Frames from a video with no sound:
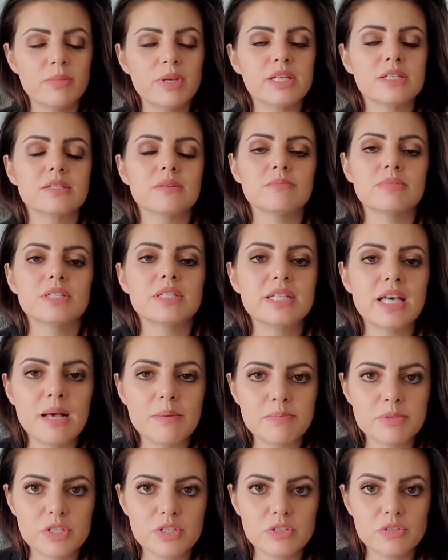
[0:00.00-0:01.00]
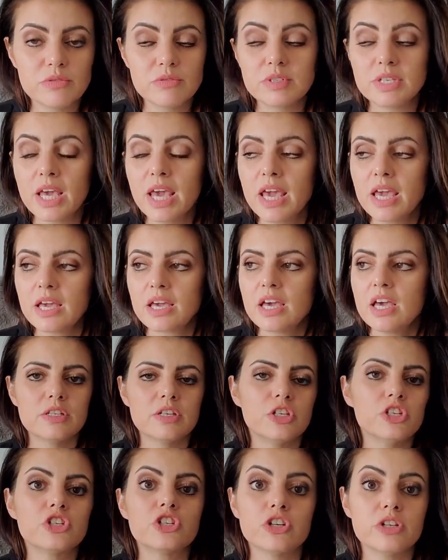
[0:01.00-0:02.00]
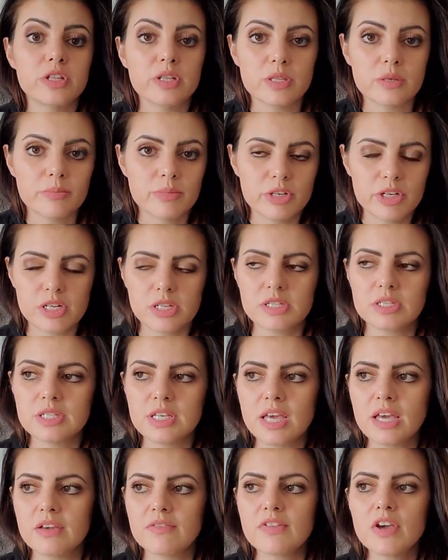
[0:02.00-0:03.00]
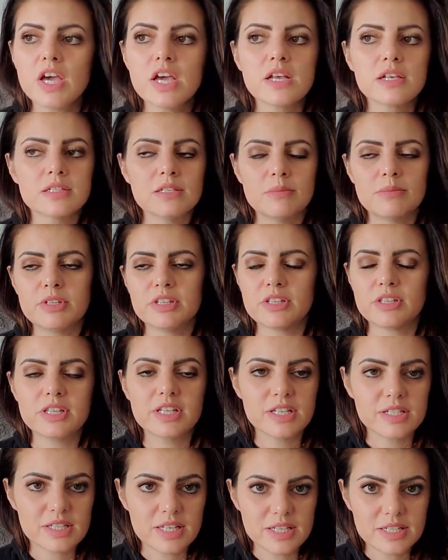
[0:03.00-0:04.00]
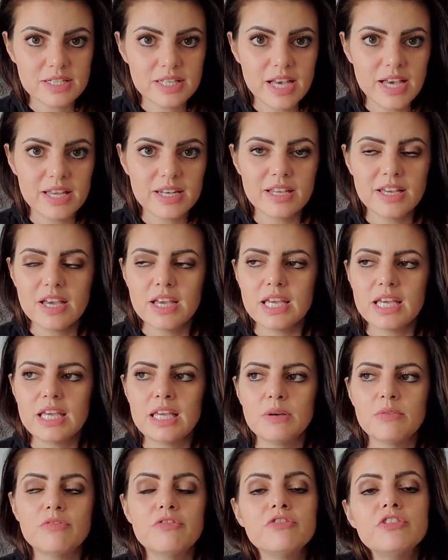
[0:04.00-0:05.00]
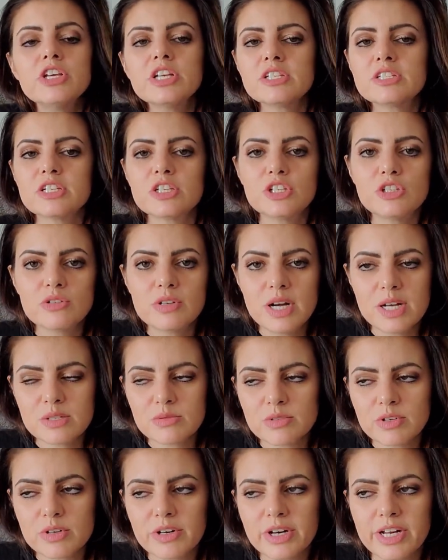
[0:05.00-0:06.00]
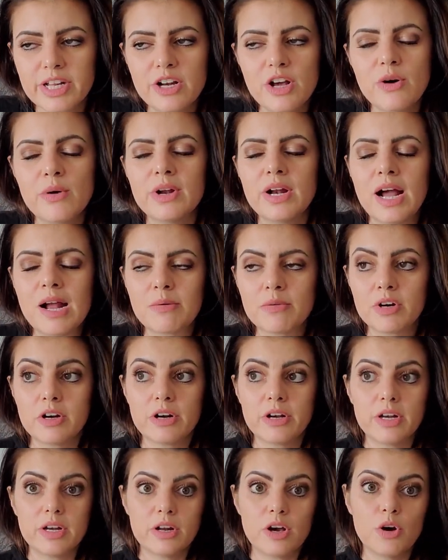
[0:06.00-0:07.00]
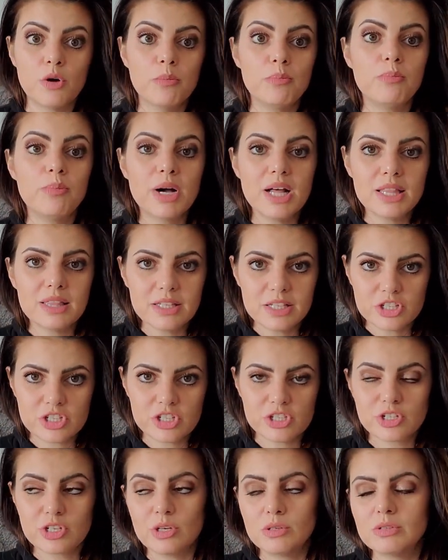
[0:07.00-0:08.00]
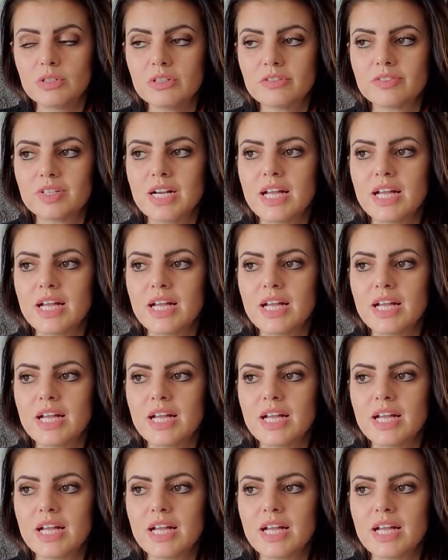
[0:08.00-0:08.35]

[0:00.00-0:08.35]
me some steps to take to ensure that the bird is safe. Some of the things they said, it feels like you guys would already know and I would already know, but let's just go over